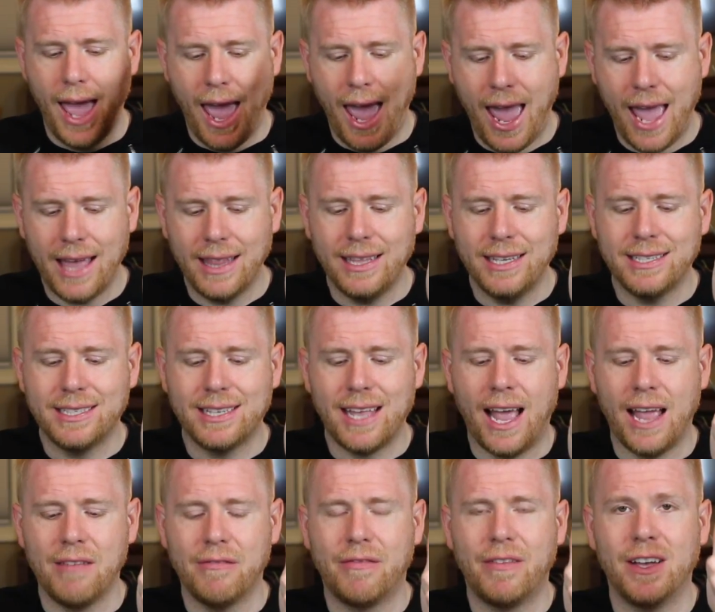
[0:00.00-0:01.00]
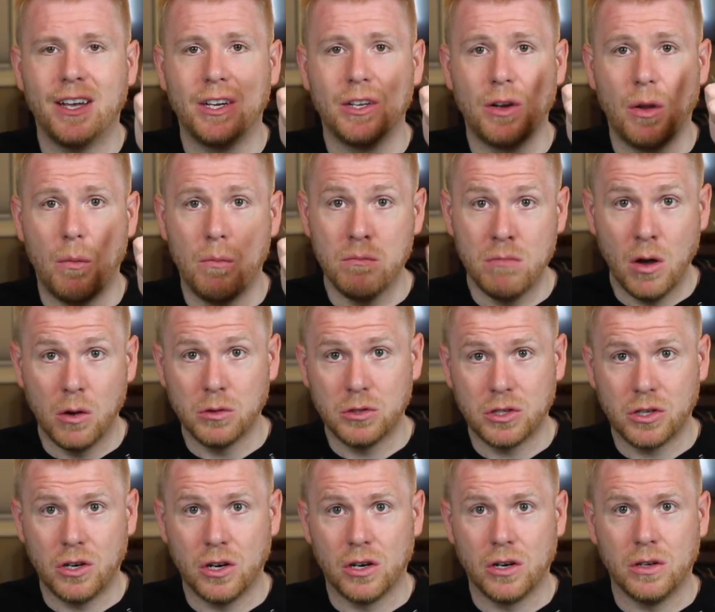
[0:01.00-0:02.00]
Hailee Steinfeld,
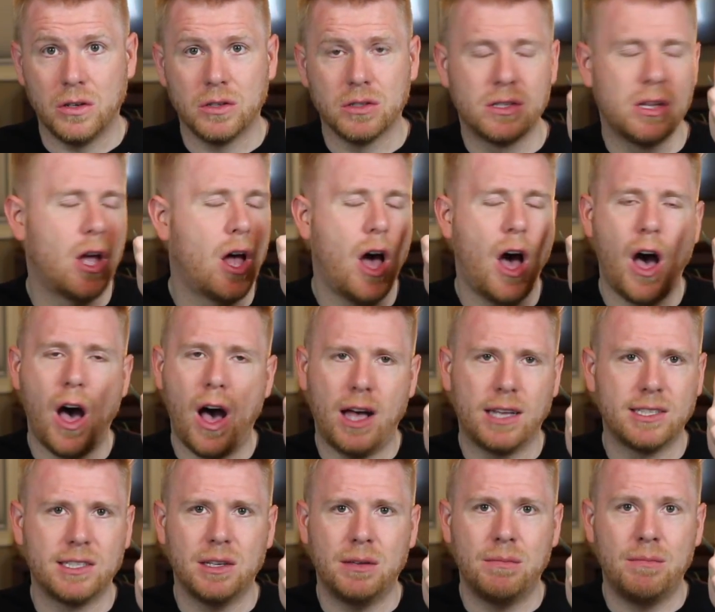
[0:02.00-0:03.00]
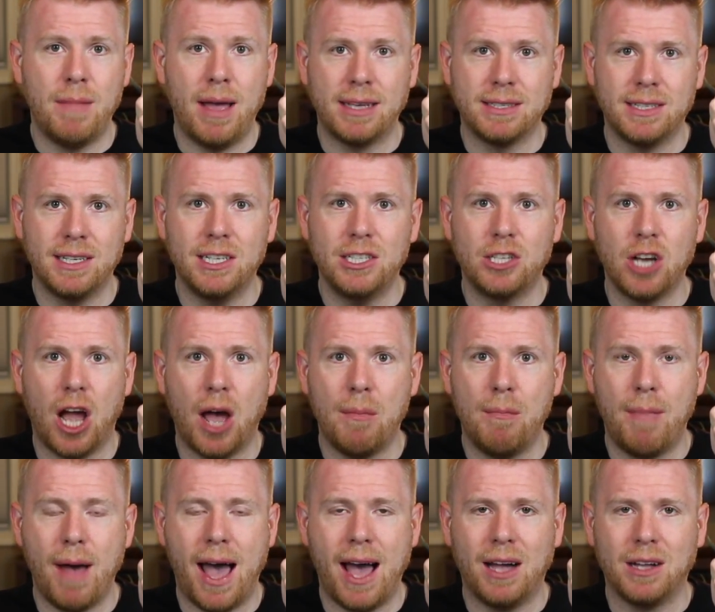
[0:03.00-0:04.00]
Most Girls. Awesome message
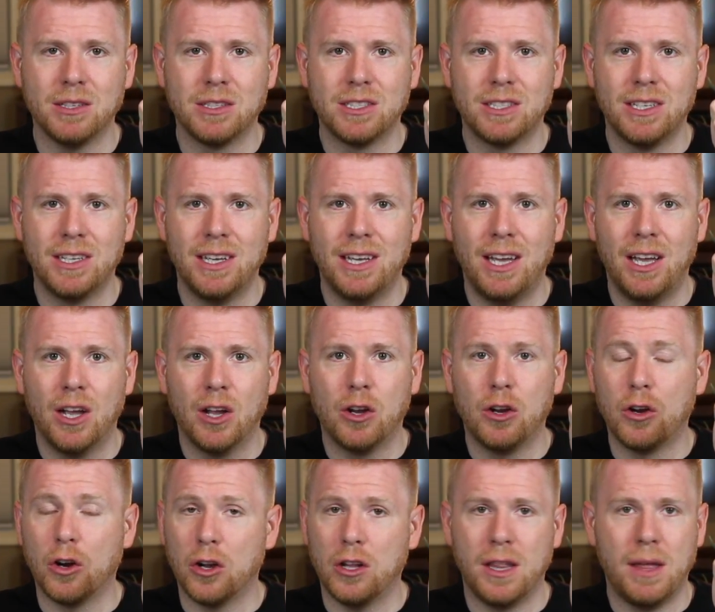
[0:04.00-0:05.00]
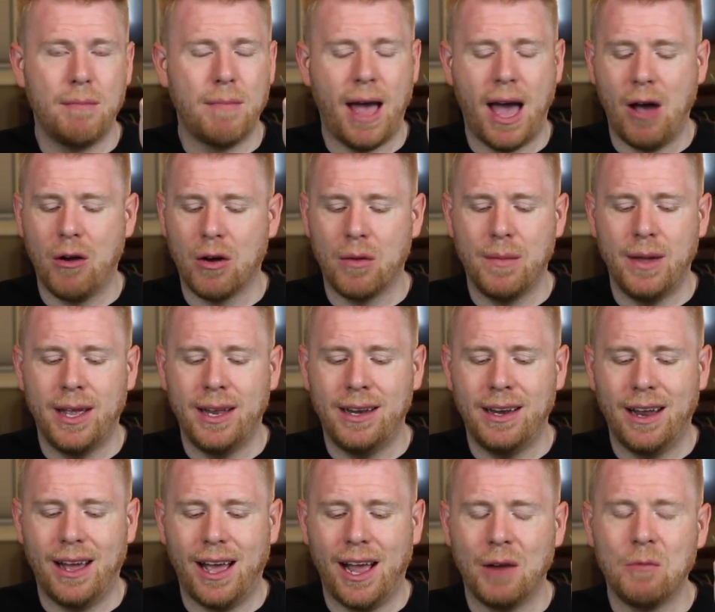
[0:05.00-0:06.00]
about girl
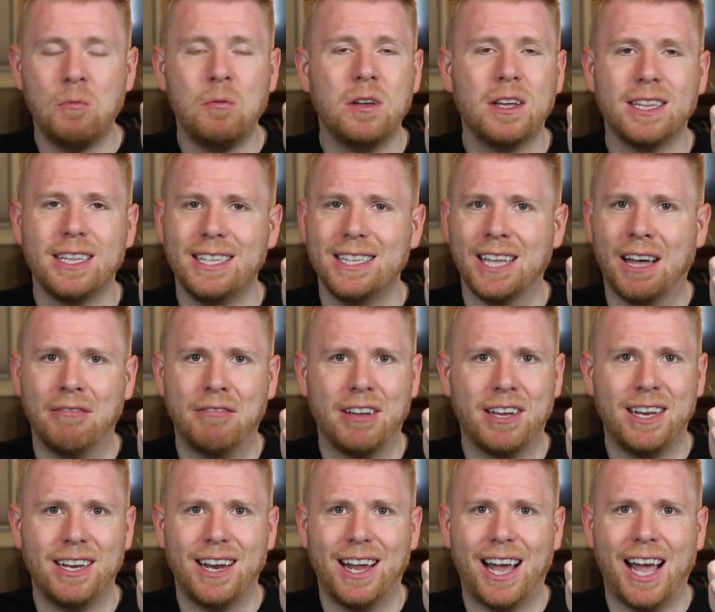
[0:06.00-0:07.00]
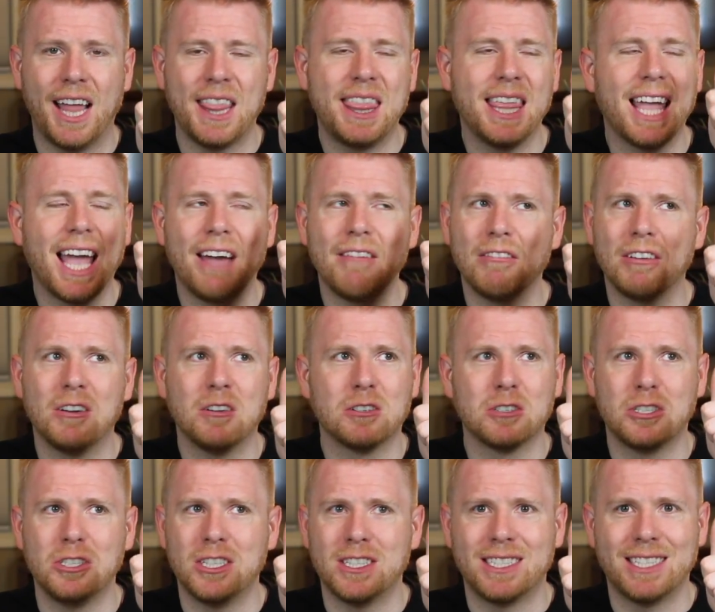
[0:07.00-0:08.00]
empowerment. I really love it. I think every
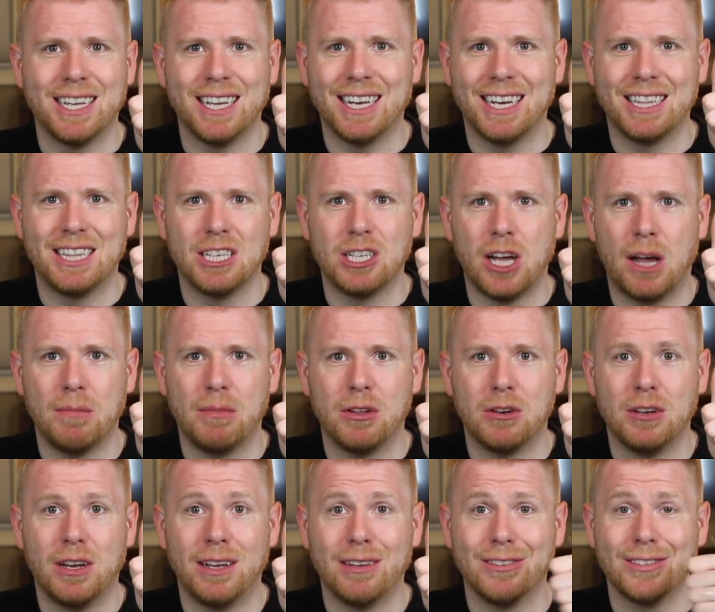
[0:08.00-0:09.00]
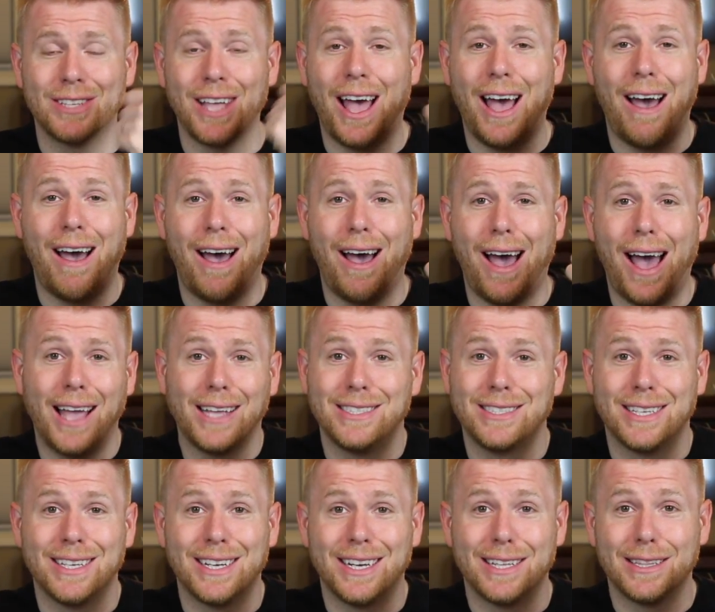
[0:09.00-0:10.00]
girl should just sing it at the top of their lungs. I
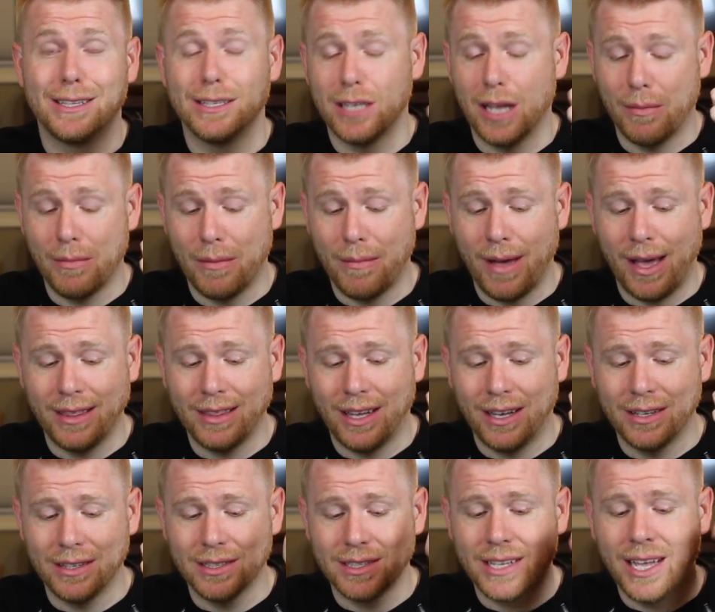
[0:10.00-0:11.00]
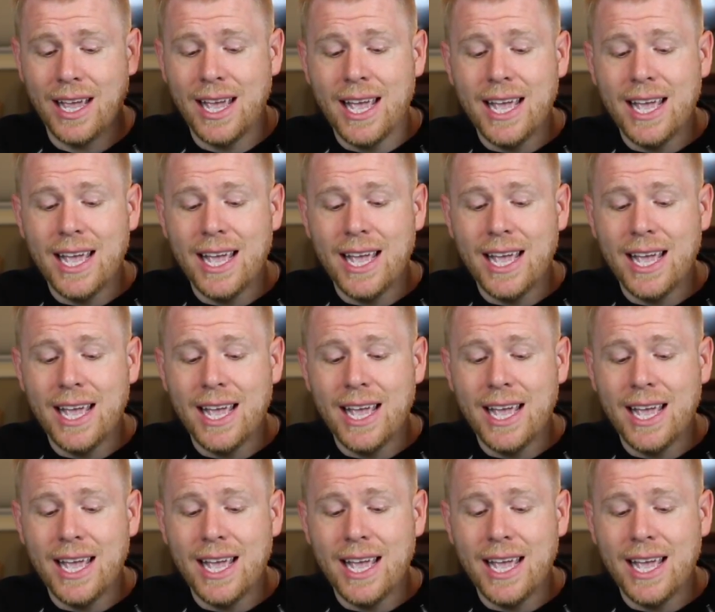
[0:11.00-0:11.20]
sing it at the top of my lungs.